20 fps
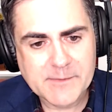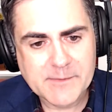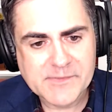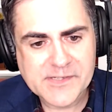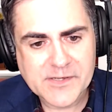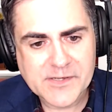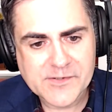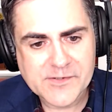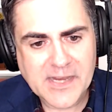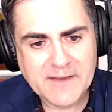
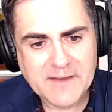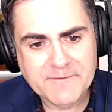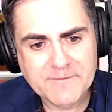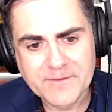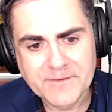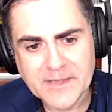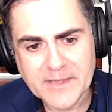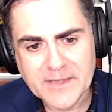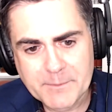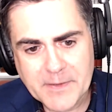there's a
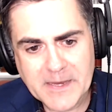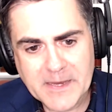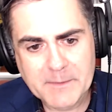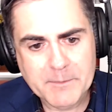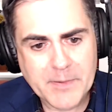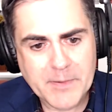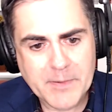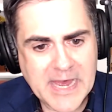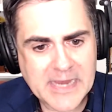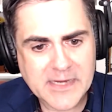flipping
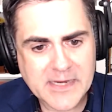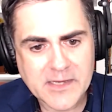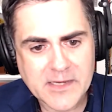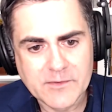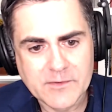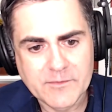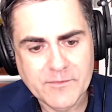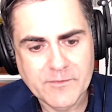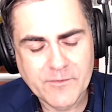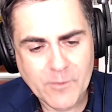back and
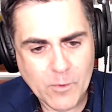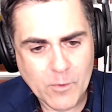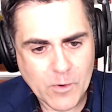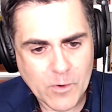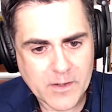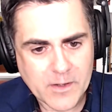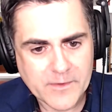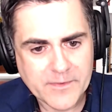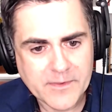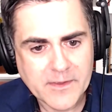
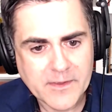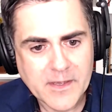forth